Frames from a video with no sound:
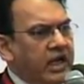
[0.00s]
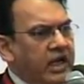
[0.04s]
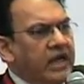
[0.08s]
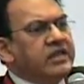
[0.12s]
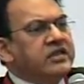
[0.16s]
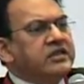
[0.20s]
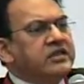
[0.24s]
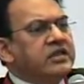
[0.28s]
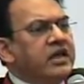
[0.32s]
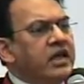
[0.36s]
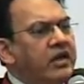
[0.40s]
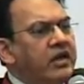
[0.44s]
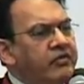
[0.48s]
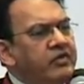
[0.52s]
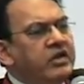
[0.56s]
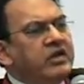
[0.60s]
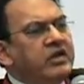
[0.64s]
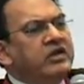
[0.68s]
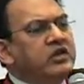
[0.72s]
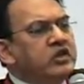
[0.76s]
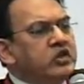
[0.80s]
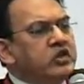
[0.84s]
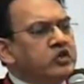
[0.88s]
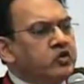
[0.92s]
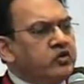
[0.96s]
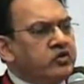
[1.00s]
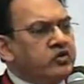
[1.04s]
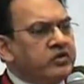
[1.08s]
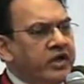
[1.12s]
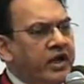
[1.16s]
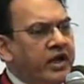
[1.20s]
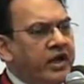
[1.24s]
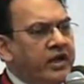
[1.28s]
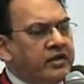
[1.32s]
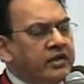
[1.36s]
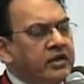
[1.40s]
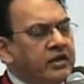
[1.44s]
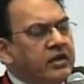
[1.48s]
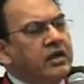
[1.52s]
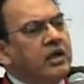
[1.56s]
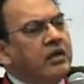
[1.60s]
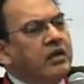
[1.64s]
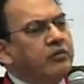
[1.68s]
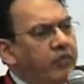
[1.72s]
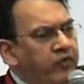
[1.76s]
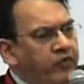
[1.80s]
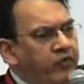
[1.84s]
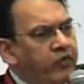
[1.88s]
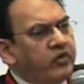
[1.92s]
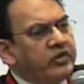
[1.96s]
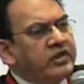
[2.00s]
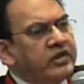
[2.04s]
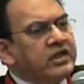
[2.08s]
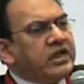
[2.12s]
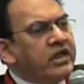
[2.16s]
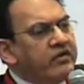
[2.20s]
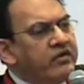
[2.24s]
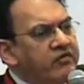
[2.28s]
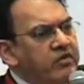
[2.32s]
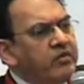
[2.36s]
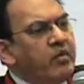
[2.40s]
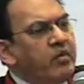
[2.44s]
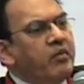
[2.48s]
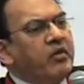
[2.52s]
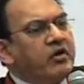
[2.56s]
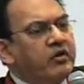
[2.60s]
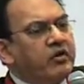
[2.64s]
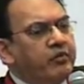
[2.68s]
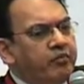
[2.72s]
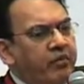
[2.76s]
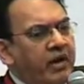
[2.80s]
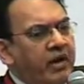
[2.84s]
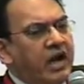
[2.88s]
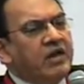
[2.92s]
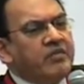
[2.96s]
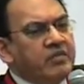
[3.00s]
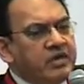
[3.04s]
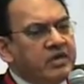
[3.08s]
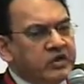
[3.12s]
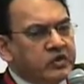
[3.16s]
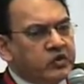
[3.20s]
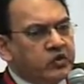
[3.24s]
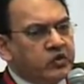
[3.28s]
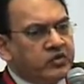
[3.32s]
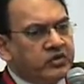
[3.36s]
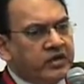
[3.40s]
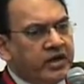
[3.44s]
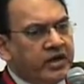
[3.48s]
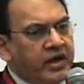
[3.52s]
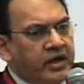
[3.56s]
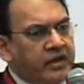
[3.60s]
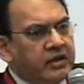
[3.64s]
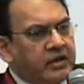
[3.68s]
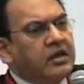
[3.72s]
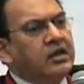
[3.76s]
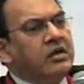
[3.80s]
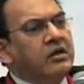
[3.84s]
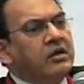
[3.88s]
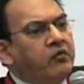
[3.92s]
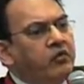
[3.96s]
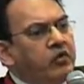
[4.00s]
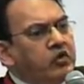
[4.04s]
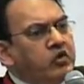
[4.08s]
I'll say every Indian should try it. Before every member of parliament should try it.